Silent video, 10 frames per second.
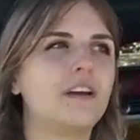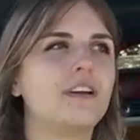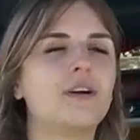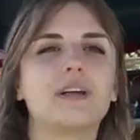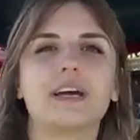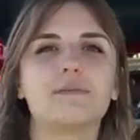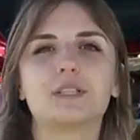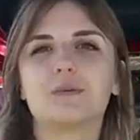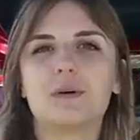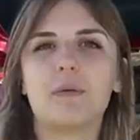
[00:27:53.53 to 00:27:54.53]
like
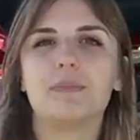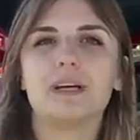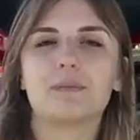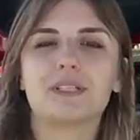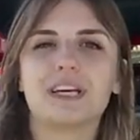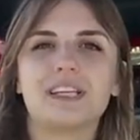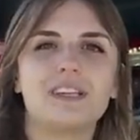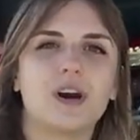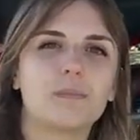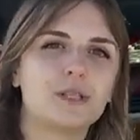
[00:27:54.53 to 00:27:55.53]
I'm being presented
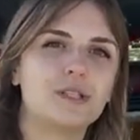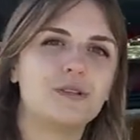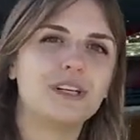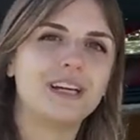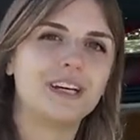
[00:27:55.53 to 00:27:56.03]
the opportunity,